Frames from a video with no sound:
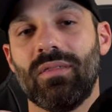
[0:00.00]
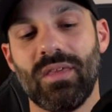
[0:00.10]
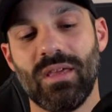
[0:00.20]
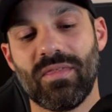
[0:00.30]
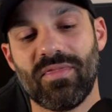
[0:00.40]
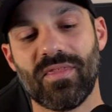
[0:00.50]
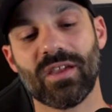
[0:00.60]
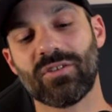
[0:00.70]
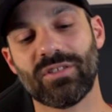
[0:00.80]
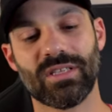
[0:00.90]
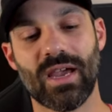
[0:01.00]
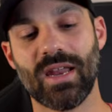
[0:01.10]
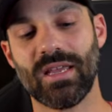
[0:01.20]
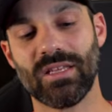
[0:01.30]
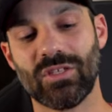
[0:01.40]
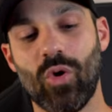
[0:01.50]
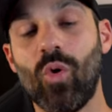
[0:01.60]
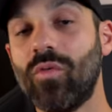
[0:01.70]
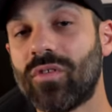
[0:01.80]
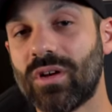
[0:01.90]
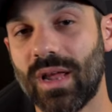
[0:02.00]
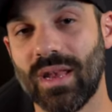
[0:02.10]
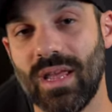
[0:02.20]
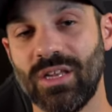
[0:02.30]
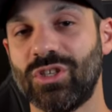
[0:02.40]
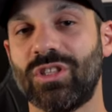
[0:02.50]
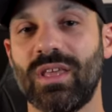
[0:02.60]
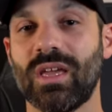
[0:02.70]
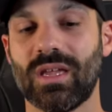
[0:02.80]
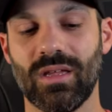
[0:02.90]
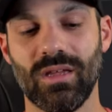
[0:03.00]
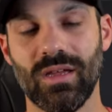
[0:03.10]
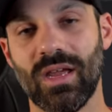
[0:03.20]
The thicker side is over an inch thick,